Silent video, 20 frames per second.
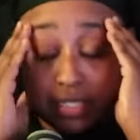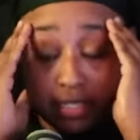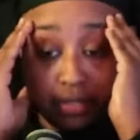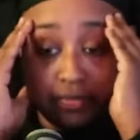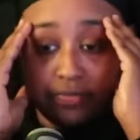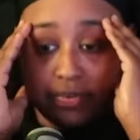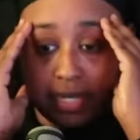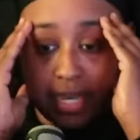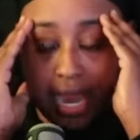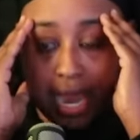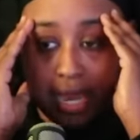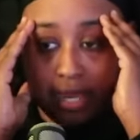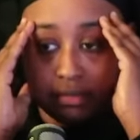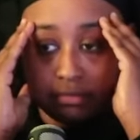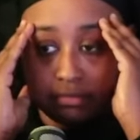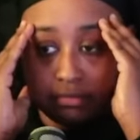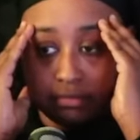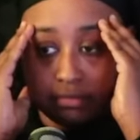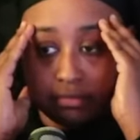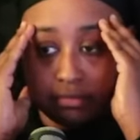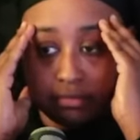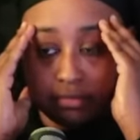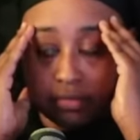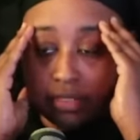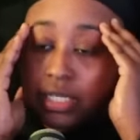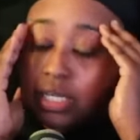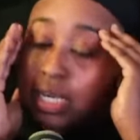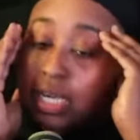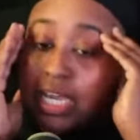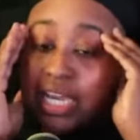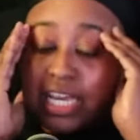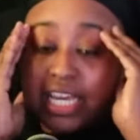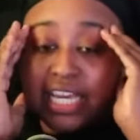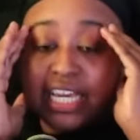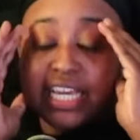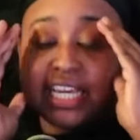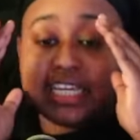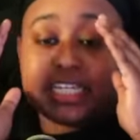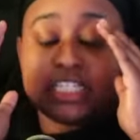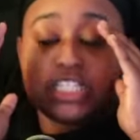forgot.
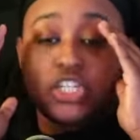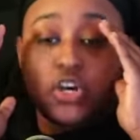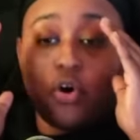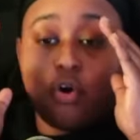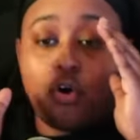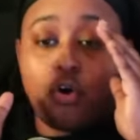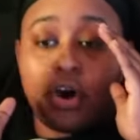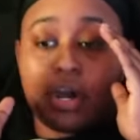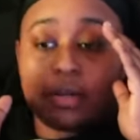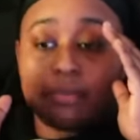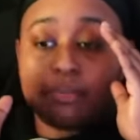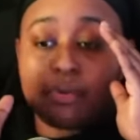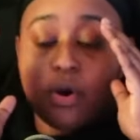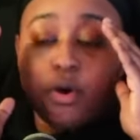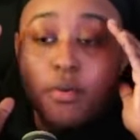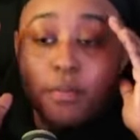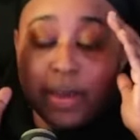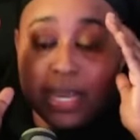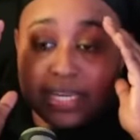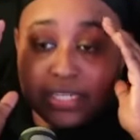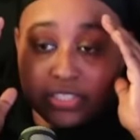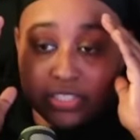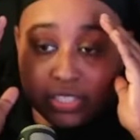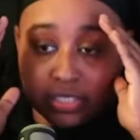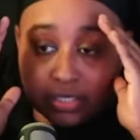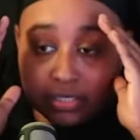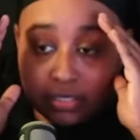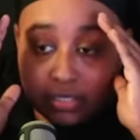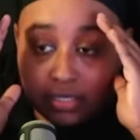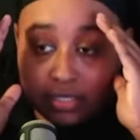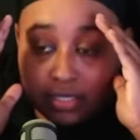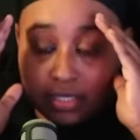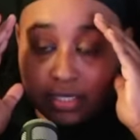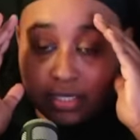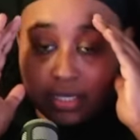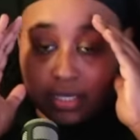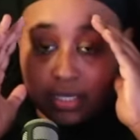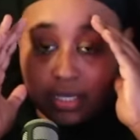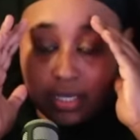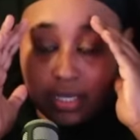He's on probation,
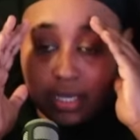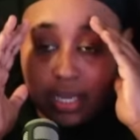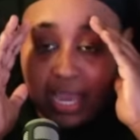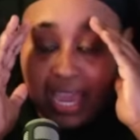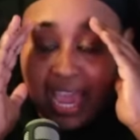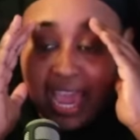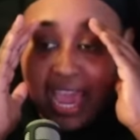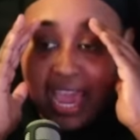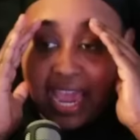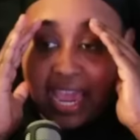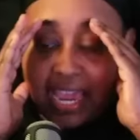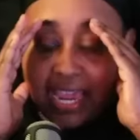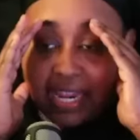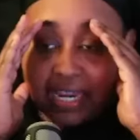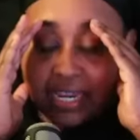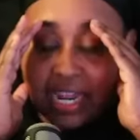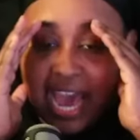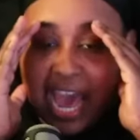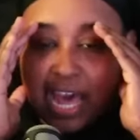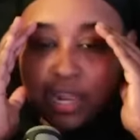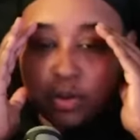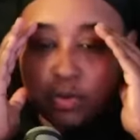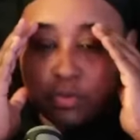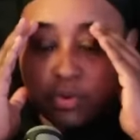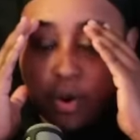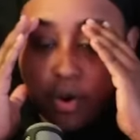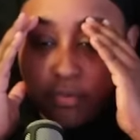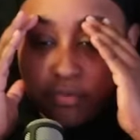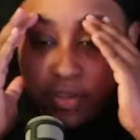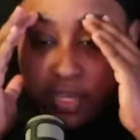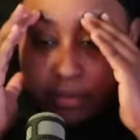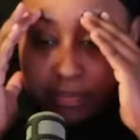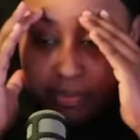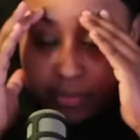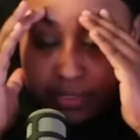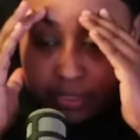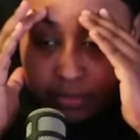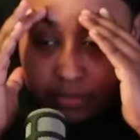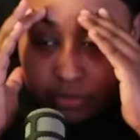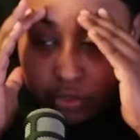and I don't know if he
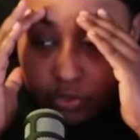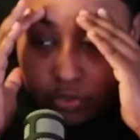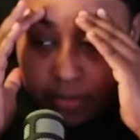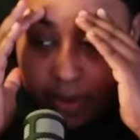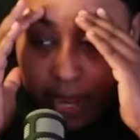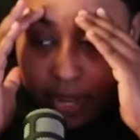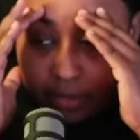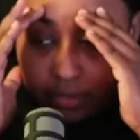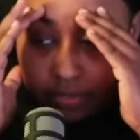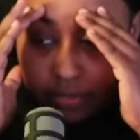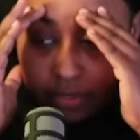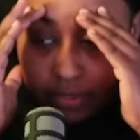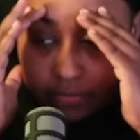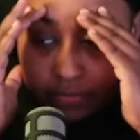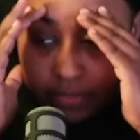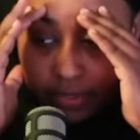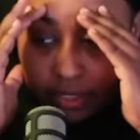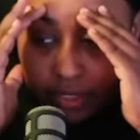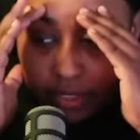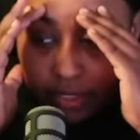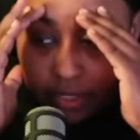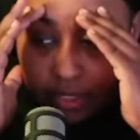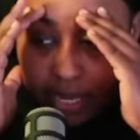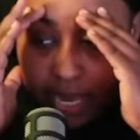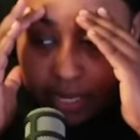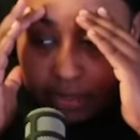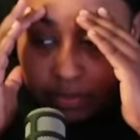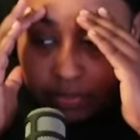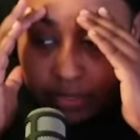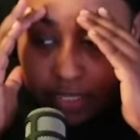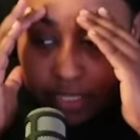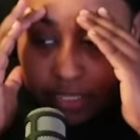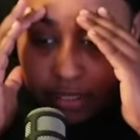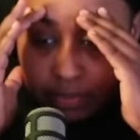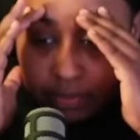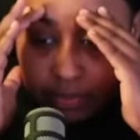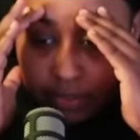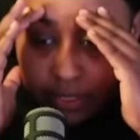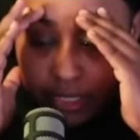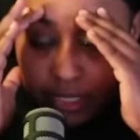put them two bottles of, uh, I don't think he
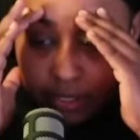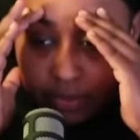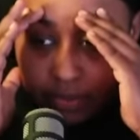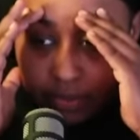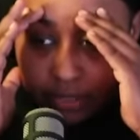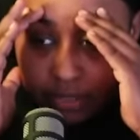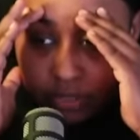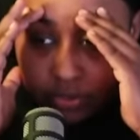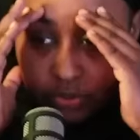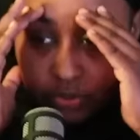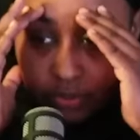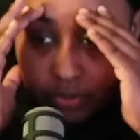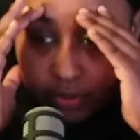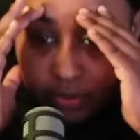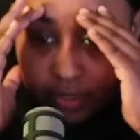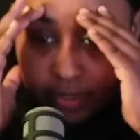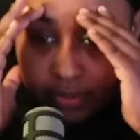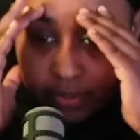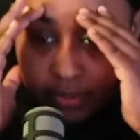put that on his story.